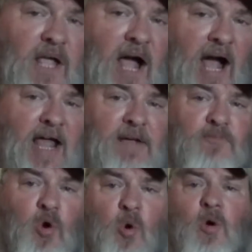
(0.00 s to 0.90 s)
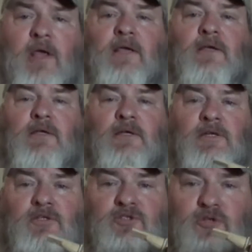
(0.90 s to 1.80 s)
I am going
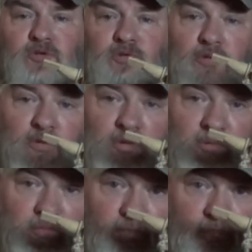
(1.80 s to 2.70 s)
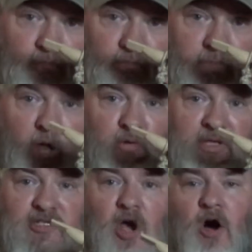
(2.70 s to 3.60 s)
to blow
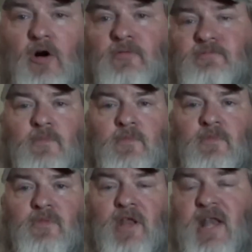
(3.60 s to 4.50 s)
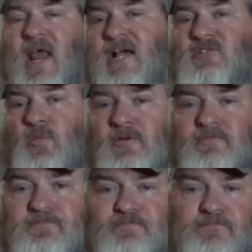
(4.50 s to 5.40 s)
this call. The next
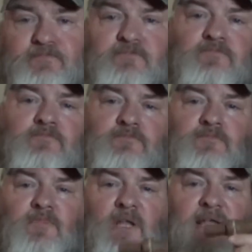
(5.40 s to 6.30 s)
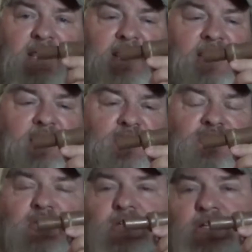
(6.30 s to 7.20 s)
one
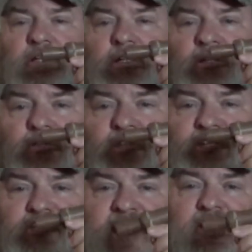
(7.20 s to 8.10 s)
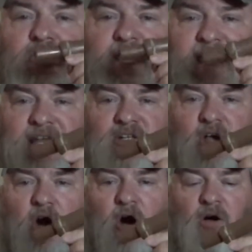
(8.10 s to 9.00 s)
is the teal hen
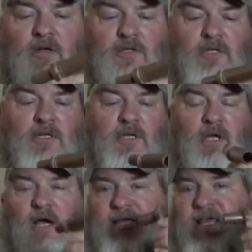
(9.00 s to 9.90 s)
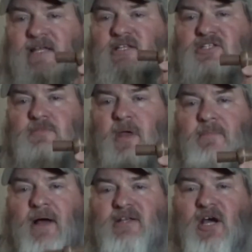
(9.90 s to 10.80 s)
call. Again, this is made
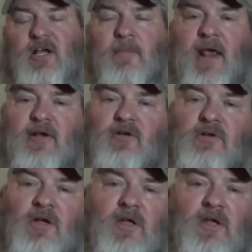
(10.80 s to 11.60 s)
by Duck Commander.